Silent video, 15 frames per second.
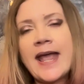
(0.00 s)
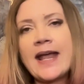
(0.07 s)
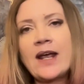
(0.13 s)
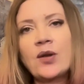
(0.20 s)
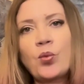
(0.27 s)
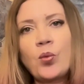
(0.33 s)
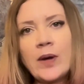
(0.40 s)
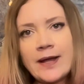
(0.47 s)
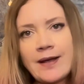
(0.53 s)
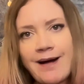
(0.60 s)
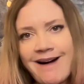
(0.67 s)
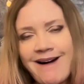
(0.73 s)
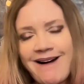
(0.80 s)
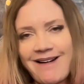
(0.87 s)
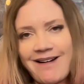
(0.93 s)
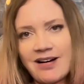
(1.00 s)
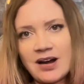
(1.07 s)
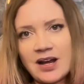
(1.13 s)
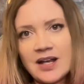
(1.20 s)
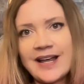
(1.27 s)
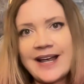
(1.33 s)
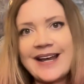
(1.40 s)
And we
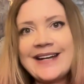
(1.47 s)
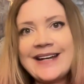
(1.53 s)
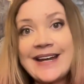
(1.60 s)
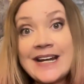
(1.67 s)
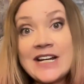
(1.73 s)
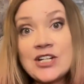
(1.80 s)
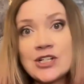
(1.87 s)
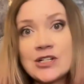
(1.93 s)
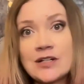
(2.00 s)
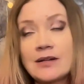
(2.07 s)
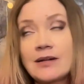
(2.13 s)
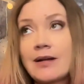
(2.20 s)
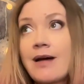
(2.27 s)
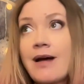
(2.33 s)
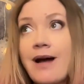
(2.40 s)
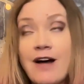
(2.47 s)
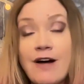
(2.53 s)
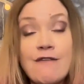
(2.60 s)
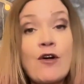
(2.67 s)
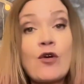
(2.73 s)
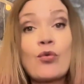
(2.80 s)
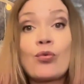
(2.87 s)
are a nation
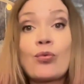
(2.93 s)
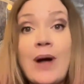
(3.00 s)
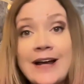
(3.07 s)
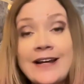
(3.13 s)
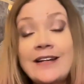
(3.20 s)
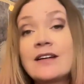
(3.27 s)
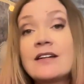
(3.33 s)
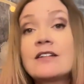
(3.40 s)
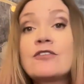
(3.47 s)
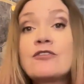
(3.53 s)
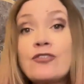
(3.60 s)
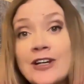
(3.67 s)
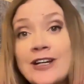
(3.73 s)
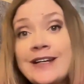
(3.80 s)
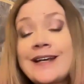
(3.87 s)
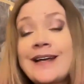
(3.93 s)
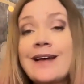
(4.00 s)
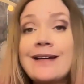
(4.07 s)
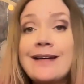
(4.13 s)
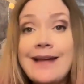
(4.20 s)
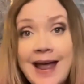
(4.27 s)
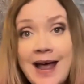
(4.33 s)
of right freaking
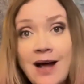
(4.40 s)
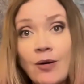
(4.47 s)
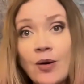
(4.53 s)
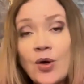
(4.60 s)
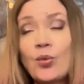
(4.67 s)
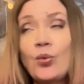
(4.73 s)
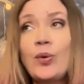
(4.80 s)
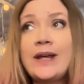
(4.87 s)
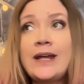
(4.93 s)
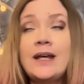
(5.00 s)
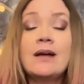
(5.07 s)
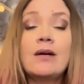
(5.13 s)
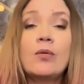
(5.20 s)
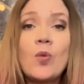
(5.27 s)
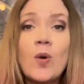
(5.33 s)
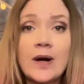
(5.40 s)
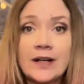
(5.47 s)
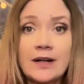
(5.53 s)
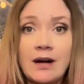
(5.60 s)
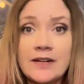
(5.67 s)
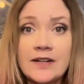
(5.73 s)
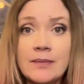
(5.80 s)
now. We want
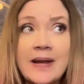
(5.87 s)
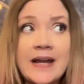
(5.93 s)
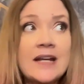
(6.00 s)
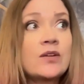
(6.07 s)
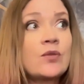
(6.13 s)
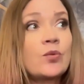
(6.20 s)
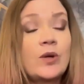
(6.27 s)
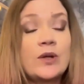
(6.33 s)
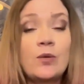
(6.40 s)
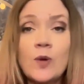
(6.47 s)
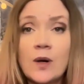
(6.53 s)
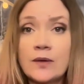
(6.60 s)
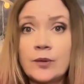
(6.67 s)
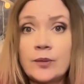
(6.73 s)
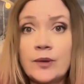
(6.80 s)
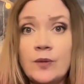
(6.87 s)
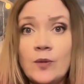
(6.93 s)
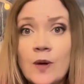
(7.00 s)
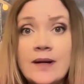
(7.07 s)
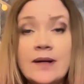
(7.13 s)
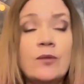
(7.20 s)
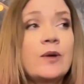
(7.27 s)
it on demand. We want what we
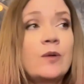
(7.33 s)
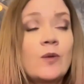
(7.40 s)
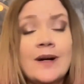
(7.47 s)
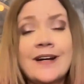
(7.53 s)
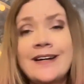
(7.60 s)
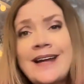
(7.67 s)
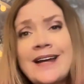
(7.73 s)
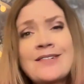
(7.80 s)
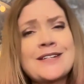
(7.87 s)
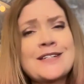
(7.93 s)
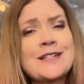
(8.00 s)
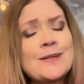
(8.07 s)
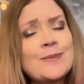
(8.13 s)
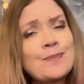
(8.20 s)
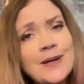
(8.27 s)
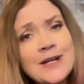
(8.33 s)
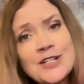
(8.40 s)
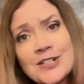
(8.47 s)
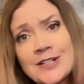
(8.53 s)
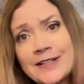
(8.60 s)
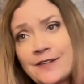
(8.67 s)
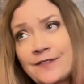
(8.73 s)
want. We want it now,
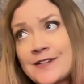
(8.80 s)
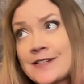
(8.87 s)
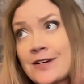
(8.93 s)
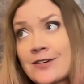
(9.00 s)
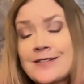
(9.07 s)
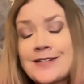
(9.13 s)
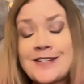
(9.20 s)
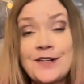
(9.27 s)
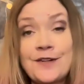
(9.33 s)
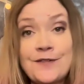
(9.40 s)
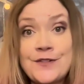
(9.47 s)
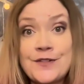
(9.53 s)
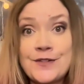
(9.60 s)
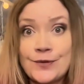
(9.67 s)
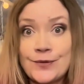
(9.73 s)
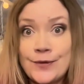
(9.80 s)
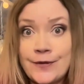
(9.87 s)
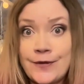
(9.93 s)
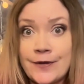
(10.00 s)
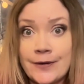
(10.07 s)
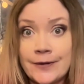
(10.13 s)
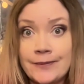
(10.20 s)
especially if it's our
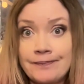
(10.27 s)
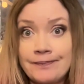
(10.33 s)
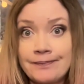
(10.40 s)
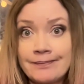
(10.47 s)
self-soother,